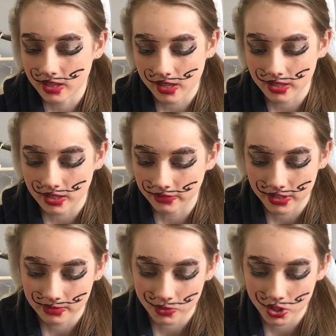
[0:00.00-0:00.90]
I love
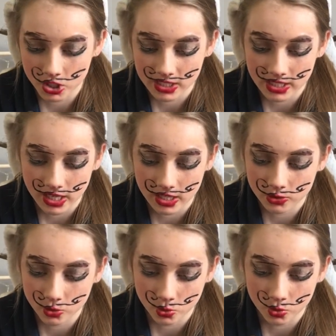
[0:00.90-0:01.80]
this brush, it's like
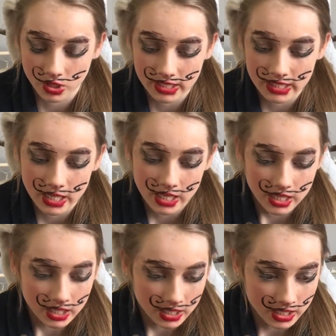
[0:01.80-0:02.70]
so
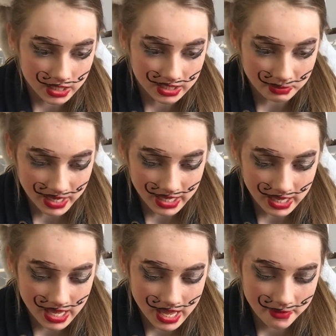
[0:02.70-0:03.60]

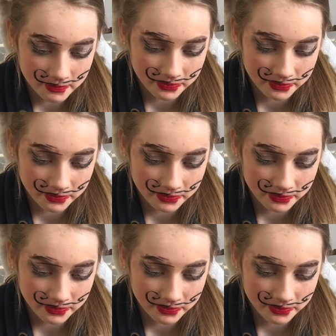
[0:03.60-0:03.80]
spiky.